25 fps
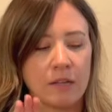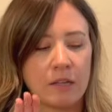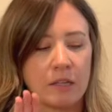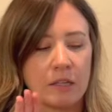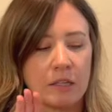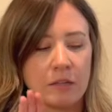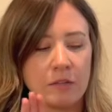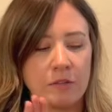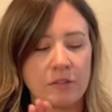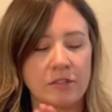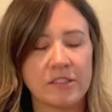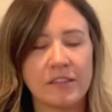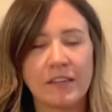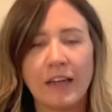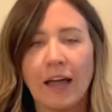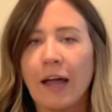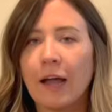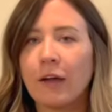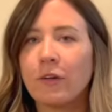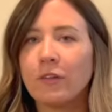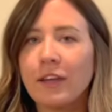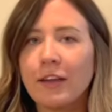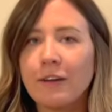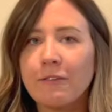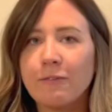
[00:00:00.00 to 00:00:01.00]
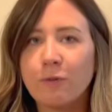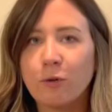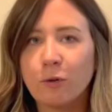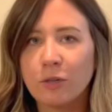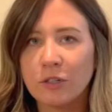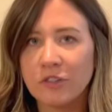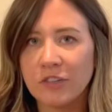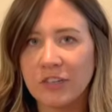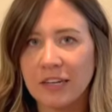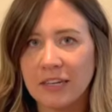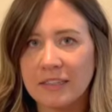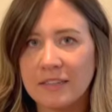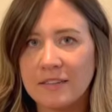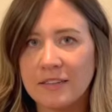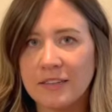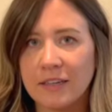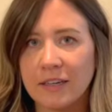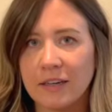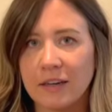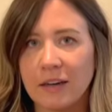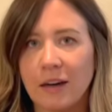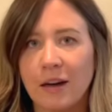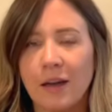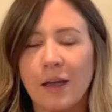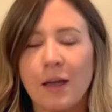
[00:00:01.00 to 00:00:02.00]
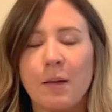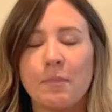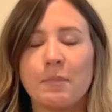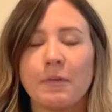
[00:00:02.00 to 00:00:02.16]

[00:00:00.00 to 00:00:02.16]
you'll see I only have 4 shades here,